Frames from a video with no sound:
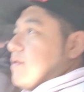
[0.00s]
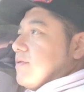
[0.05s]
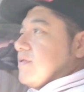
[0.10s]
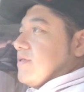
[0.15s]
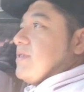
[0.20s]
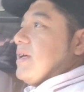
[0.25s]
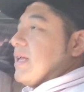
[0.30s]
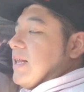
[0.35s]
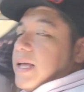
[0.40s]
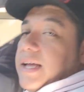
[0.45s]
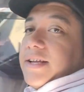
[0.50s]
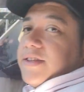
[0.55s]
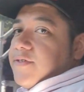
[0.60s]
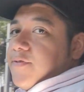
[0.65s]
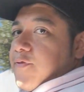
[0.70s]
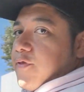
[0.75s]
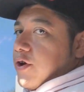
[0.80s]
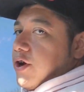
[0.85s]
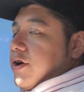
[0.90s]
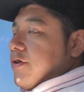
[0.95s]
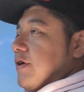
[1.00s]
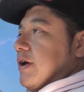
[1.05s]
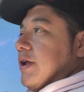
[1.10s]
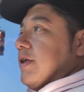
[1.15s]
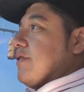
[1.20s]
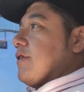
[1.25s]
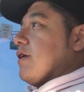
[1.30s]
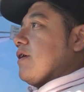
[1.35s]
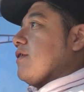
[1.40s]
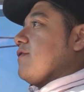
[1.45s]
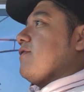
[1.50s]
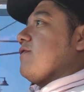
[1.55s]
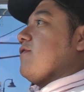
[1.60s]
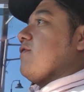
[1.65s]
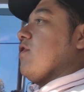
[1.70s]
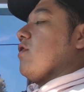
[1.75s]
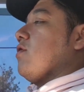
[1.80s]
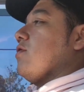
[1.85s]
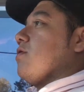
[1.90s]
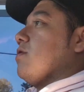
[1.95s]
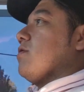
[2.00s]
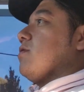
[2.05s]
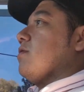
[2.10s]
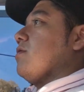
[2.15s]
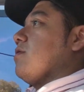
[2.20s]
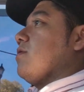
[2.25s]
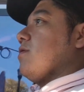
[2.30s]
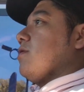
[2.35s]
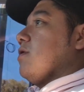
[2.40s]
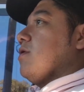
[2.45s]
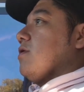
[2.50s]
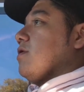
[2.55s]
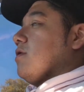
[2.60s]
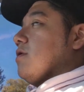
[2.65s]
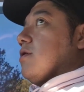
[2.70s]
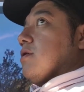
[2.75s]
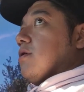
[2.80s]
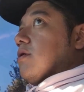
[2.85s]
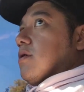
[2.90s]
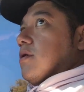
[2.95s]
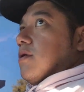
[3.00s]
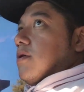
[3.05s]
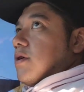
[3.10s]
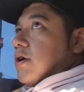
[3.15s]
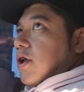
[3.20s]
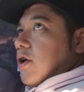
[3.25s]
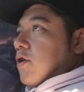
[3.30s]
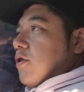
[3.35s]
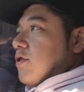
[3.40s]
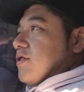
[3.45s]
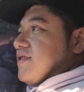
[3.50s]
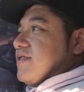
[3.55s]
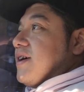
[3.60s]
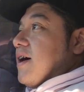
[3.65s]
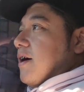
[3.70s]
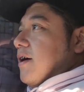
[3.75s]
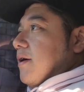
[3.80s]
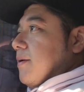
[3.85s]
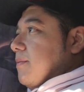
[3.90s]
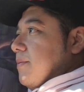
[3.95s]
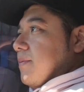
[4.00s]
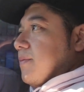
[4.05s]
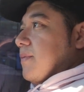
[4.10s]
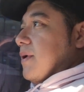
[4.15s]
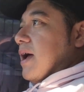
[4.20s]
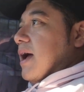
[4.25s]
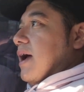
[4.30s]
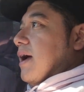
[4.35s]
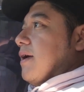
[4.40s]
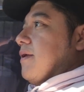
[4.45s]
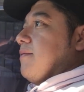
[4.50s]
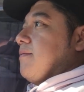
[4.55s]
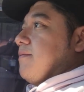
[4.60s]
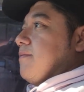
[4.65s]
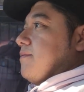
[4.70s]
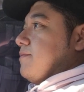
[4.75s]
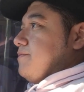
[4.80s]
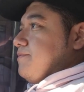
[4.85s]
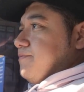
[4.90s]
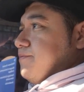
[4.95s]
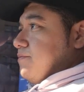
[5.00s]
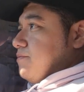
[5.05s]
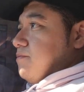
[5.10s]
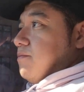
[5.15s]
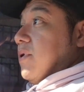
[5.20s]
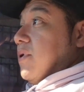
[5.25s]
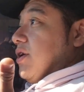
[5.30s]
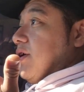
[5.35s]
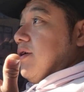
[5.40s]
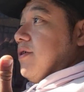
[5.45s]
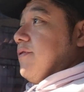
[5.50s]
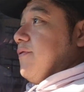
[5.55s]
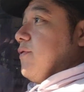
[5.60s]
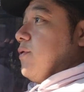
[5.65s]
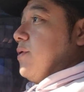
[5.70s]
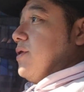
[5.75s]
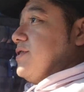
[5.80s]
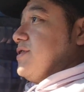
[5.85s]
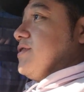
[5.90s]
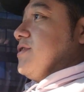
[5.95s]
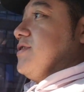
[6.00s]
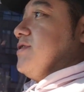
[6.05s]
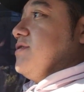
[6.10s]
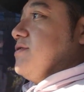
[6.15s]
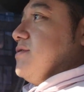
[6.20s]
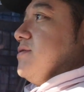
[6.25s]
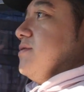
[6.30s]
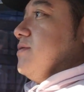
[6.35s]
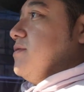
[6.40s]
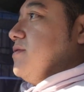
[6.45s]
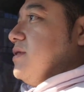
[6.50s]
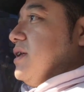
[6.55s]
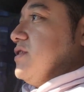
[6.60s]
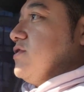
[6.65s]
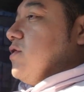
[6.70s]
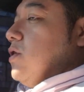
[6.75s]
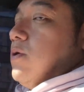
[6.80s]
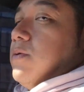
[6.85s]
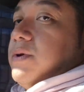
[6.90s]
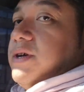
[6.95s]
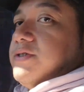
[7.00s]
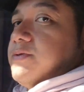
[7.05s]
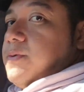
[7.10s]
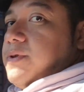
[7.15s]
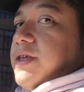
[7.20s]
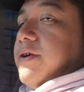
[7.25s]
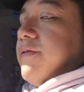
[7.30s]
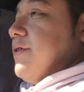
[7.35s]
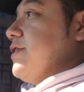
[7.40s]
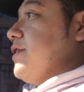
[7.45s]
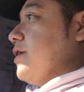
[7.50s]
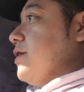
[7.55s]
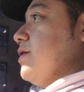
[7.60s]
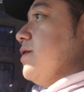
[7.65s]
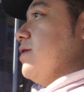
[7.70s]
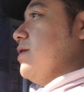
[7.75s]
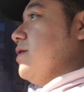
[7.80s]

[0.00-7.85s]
It's not like it's free or anything. It's still going to cost time and money, of course, because that's always with everything.